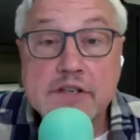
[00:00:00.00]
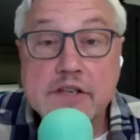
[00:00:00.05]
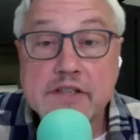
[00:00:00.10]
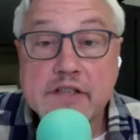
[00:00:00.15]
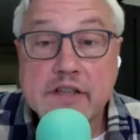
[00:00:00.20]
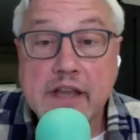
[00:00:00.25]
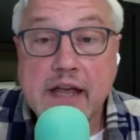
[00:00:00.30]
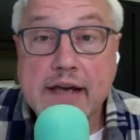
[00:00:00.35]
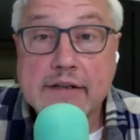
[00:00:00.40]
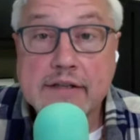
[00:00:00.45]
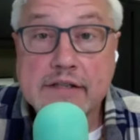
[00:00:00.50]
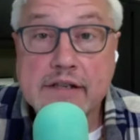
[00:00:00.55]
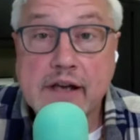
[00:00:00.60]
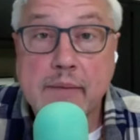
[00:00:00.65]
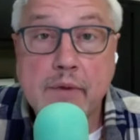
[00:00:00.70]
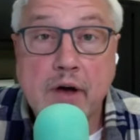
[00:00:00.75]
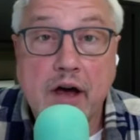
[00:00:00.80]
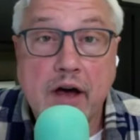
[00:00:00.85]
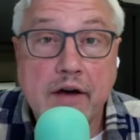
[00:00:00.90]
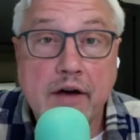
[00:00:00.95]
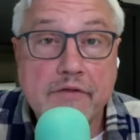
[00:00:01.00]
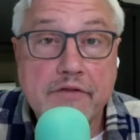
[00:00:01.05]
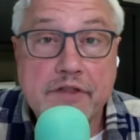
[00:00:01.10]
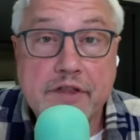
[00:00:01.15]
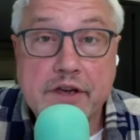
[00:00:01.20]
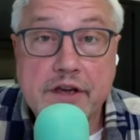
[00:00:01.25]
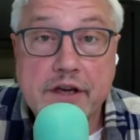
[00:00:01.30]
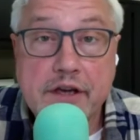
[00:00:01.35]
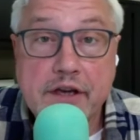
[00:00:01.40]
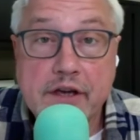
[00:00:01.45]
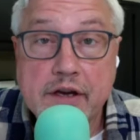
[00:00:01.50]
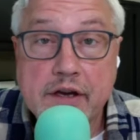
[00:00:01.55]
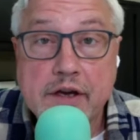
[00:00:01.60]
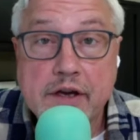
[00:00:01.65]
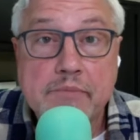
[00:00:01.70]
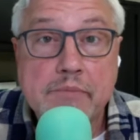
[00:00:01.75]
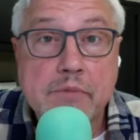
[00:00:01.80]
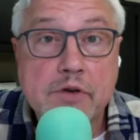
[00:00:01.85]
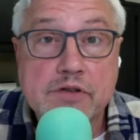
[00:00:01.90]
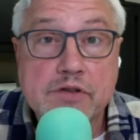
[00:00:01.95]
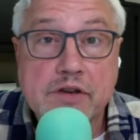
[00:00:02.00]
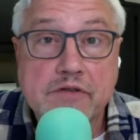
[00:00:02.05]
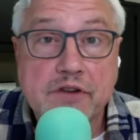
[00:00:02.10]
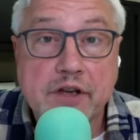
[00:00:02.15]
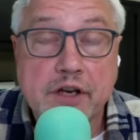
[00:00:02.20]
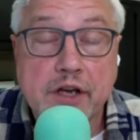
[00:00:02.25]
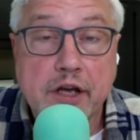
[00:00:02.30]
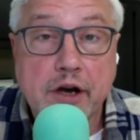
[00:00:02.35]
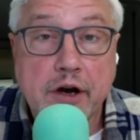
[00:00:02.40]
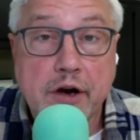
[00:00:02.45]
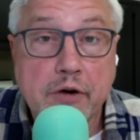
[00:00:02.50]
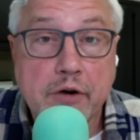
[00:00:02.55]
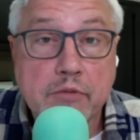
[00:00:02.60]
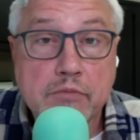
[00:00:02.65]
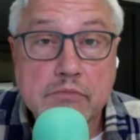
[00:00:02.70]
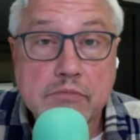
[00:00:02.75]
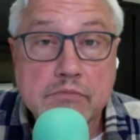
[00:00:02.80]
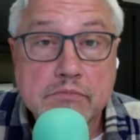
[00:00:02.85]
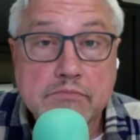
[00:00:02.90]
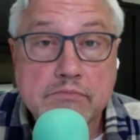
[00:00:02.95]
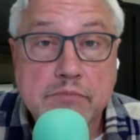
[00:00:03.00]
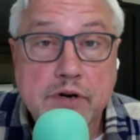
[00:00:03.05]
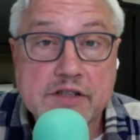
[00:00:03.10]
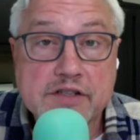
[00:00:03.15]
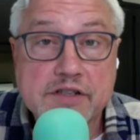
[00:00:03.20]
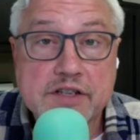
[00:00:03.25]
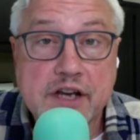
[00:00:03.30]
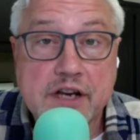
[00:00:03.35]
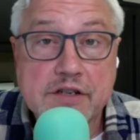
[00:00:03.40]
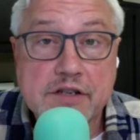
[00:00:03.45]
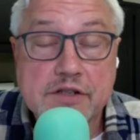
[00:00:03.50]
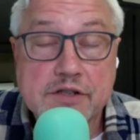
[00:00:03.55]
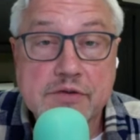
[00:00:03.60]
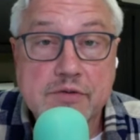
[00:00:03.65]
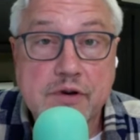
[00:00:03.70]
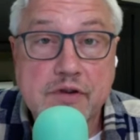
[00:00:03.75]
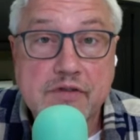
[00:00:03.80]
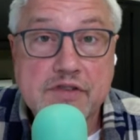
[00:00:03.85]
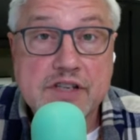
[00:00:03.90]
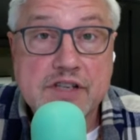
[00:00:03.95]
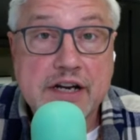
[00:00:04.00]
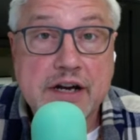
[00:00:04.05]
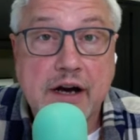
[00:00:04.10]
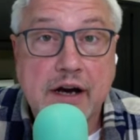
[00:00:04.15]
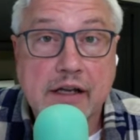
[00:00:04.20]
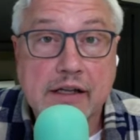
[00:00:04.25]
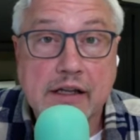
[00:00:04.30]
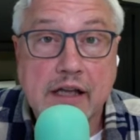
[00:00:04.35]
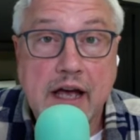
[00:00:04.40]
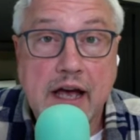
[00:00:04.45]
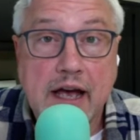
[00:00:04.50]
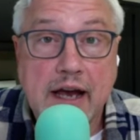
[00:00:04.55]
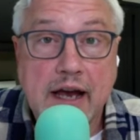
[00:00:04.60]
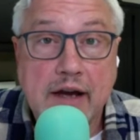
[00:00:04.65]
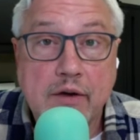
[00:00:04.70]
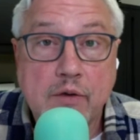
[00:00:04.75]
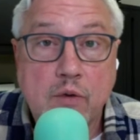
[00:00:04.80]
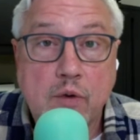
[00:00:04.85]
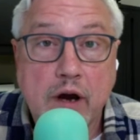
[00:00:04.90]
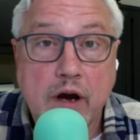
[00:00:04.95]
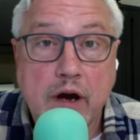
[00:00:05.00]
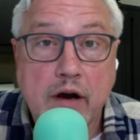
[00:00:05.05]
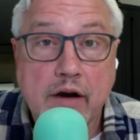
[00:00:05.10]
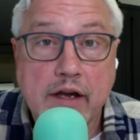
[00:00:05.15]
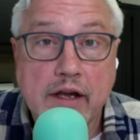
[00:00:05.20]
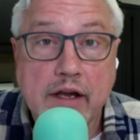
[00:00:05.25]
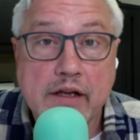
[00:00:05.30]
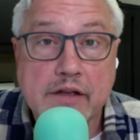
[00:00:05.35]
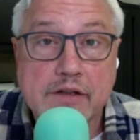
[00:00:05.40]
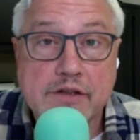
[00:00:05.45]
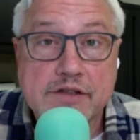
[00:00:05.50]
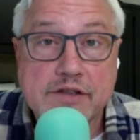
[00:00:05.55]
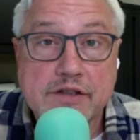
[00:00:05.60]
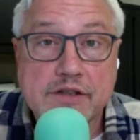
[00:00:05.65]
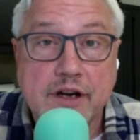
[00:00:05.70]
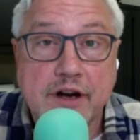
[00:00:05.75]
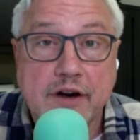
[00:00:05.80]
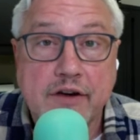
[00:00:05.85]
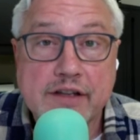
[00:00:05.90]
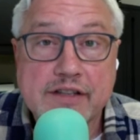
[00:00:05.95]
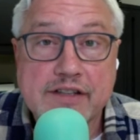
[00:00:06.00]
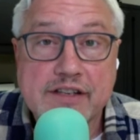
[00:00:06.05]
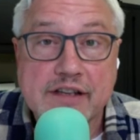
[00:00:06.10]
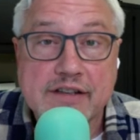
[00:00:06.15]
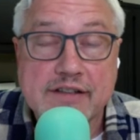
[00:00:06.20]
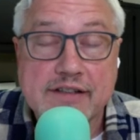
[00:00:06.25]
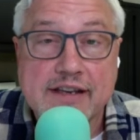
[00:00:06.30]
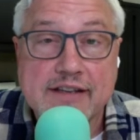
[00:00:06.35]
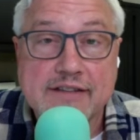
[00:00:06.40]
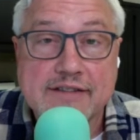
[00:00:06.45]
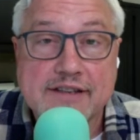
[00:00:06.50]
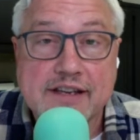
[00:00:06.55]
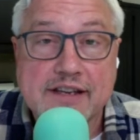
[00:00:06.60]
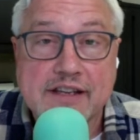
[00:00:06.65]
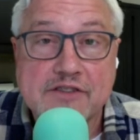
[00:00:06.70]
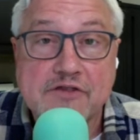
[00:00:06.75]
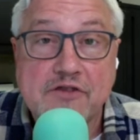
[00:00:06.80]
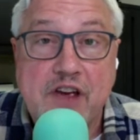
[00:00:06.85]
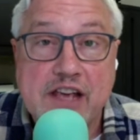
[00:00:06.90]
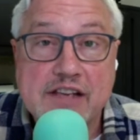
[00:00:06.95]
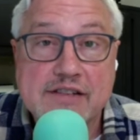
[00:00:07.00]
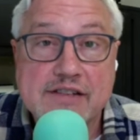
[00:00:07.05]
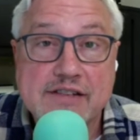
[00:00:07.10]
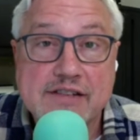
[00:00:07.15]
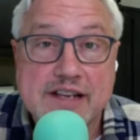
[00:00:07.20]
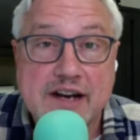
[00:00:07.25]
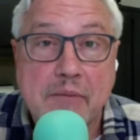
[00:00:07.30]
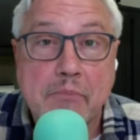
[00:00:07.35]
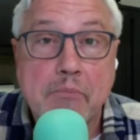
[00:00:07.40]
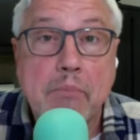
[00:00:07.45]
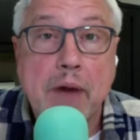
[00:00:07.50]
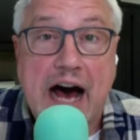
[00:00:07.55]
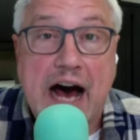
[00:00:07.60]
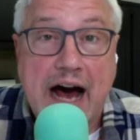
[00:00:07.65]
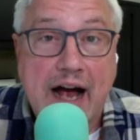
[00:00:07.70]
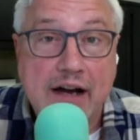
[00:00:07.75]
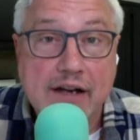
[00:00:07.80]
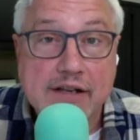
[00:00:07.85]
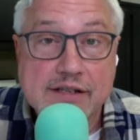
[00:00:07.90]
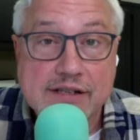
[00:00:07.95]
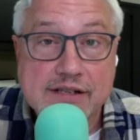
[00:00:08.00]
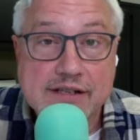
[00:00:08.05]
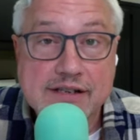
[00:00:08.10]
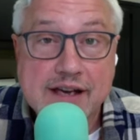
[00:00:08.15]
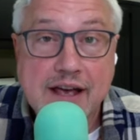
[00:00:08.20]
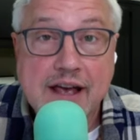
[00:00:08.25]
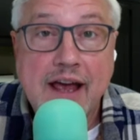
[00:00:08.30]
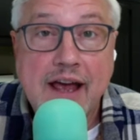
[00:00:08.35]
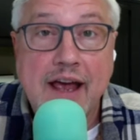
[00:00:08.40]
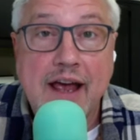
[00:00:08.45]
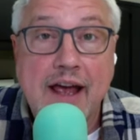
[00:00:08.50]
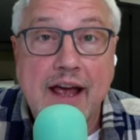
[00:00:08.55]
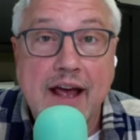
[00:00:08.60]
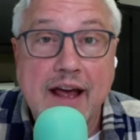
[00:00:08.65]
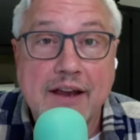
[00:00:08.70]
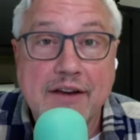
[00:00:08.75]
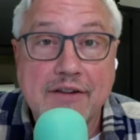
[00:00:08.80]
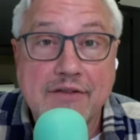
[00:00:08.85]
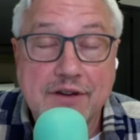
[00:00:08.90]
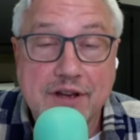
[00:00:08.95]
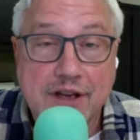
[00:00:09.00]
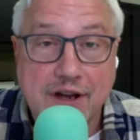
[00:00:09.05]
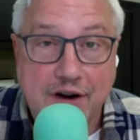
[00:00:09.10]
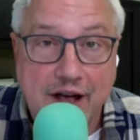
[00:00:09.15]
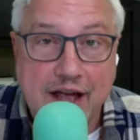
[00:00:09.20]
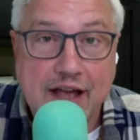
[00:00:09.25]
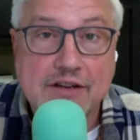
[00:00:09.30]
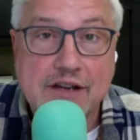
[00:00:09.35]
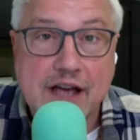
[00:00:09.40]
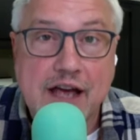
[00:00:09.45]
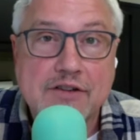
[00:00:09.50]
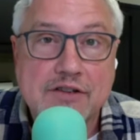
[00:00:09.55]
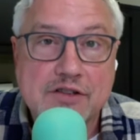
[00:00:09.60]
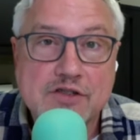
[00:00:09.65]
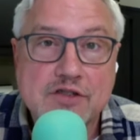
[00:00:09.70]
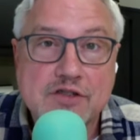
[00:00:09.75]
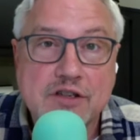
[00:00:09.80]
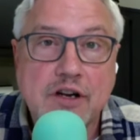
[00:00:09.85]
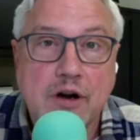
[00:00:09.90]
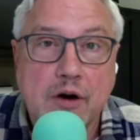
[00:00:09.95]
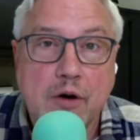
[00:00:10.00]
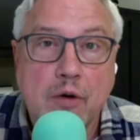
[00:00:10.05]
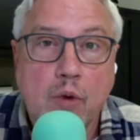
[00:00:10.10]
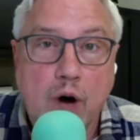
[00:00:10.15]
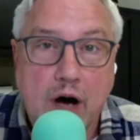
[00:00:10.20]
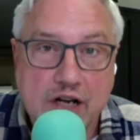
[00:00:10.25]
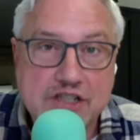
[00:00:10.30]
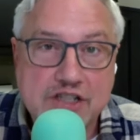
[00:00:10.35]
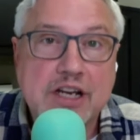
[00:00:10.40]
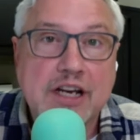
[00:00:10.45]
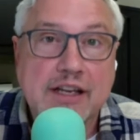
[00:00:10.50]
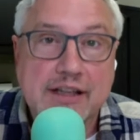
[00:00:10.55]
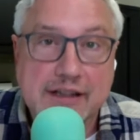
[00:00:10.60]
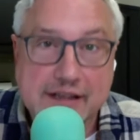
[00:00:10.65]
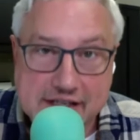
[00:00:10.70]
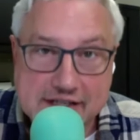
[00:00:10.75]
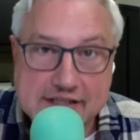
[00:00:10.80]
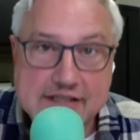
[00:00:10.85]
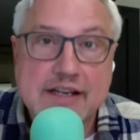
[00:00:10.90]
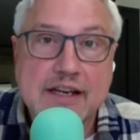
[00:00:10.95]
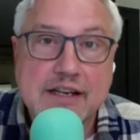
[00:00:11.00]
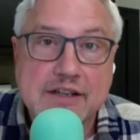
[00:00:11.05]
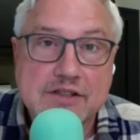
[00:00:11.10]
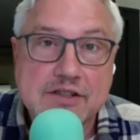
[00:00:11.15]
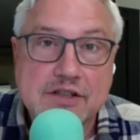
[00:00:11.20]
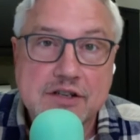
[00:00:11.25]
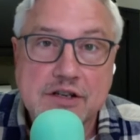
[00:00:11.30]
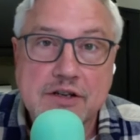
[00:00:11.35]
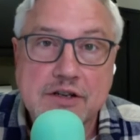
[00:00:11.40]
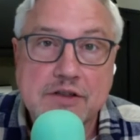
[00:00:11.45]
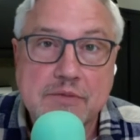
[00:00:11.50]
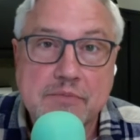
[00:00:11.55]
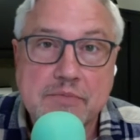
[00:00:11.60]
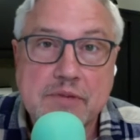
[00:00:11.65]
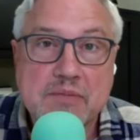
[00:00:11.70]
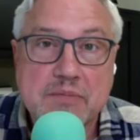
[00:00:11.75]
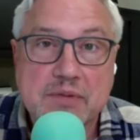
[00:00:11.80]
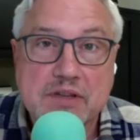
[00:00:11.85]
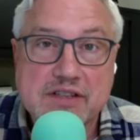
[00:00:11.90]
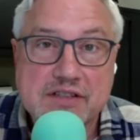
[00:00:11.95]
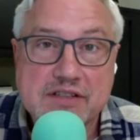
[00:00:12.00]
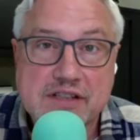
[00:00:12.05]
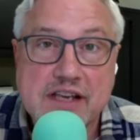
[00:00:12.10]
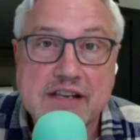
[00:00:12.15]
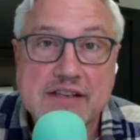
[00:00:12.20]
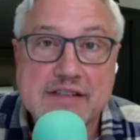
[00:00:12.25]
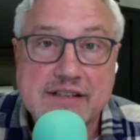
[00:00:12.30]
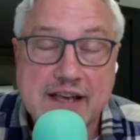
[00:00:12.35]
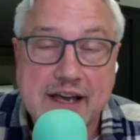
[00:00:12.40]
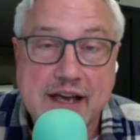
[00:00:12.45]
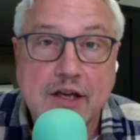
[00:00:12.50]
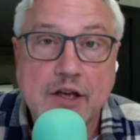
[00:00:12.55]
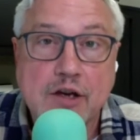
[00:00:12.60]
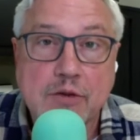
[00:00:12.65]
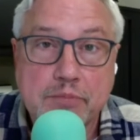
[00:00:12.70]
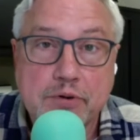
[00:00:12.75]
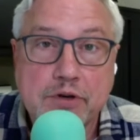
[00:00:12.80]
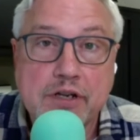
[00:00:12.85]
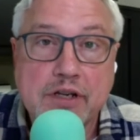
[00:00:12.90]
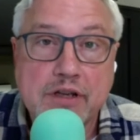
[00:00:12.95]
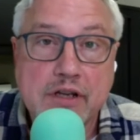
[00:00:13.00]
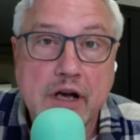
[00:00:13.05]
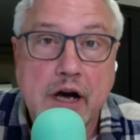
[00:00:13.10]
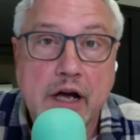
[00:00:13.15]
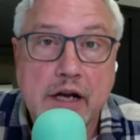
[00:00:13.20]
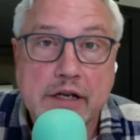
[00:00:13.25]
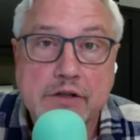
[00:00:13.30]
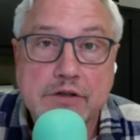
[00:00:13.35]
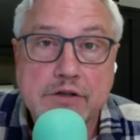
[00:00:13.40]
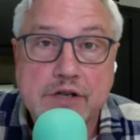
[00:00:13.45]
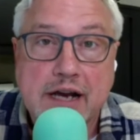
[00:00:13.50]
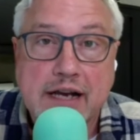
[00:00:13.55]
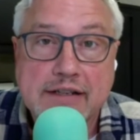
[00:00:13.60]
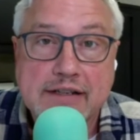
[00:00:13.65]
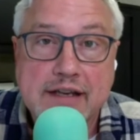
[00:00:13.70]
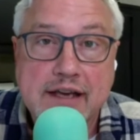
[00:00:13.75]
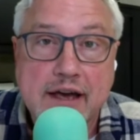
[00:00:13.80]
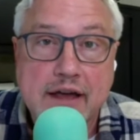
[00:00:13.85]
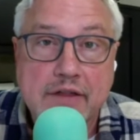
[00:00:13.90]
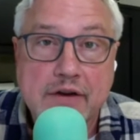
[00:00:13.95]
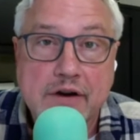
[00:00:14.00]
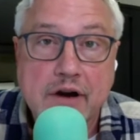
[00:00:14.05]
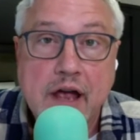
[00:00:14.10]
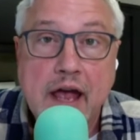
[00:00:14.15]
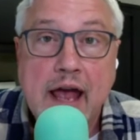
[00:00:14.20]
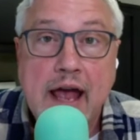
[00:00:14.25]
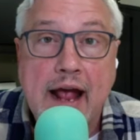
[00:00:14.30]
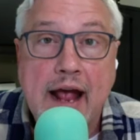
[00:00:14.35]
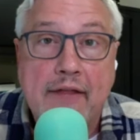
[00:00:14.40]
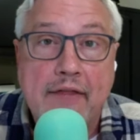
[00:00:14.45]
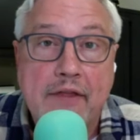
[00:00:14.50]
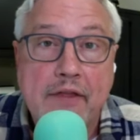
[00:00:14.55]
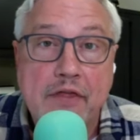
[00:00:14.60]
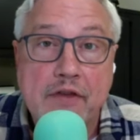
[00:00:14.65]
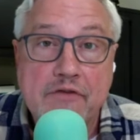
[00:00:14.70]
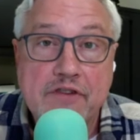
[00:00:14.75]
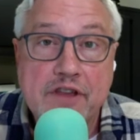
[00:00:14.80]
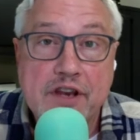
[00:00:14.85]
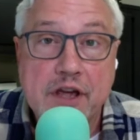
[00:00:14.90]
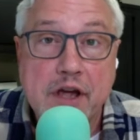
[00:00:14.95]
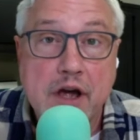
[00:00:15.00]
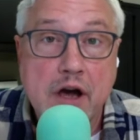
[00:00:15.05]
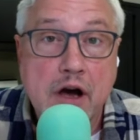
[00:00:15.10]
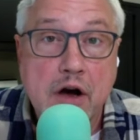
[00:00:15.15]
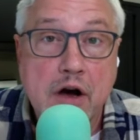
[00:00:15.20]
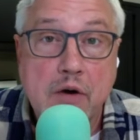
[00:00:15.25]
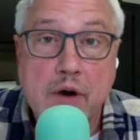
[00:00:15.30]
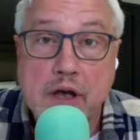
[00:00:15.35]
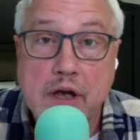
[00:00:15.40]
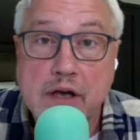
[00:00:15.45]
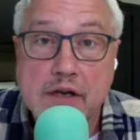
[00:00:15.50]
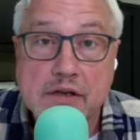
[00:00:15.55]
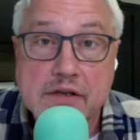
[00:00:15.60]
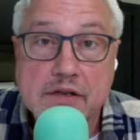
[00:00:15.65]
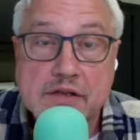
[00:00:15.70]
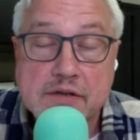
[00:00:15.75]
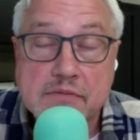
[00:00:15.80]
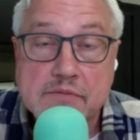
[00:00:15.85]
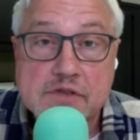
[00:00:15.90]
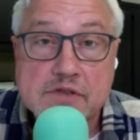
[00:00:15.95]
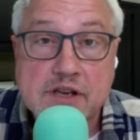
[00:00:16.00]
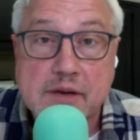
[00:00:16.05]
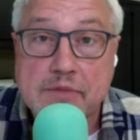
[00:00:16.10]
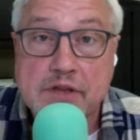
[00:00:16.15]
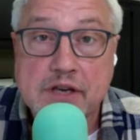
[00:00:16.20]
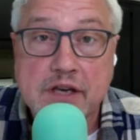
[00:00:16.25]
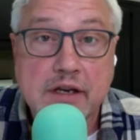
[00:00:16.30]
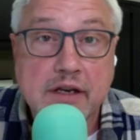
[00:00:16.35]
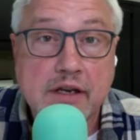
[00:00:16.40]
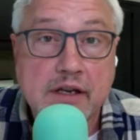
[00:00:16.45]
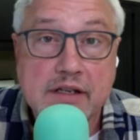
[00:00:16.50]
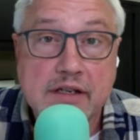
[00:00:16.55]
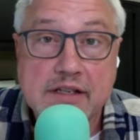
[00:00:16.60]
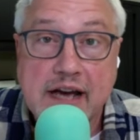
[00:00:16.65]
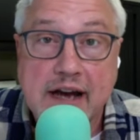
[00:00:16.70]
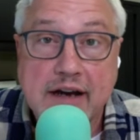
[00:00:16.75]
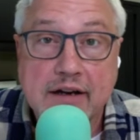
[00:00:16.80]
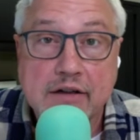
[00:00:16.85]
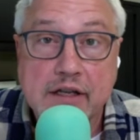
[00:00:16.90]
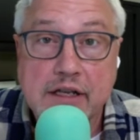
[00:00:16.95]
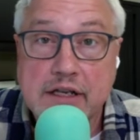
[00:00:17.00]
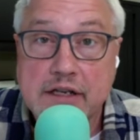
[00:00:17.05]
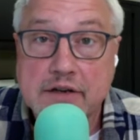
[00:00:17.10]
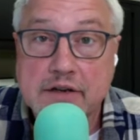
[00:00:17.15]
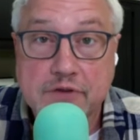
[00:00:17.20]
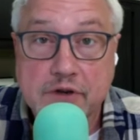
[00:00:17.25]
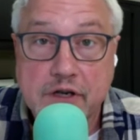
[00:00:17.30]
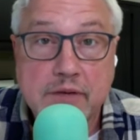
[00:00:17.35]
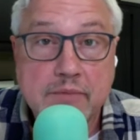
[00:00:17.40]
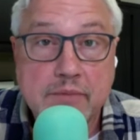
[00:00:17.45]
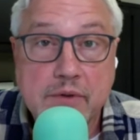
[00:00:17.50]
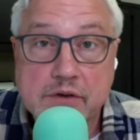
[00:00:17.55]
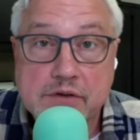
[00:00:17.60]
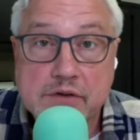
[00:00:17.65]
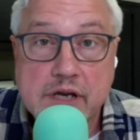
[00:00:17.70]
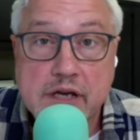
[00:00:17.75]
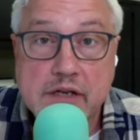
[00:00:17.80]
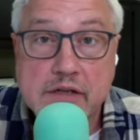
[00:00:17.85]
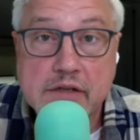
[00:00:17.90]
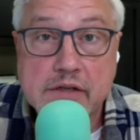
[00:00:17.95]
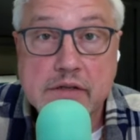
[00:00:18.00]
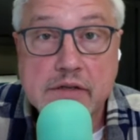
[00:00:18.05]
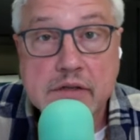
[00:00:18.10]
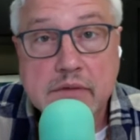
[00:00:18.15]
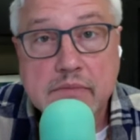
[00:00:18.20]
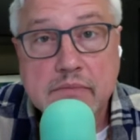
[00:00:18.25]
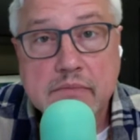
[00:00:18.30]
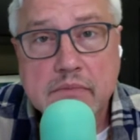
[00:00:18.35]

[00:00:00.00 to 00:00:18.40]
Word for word: isn't like some of the music video presentations we've seen online where it's you know it's it's it's it's faces in a box and you know and and just you know watching and listening to the people as they sing you're putting the audio track together and then the video is something entirely different in most cases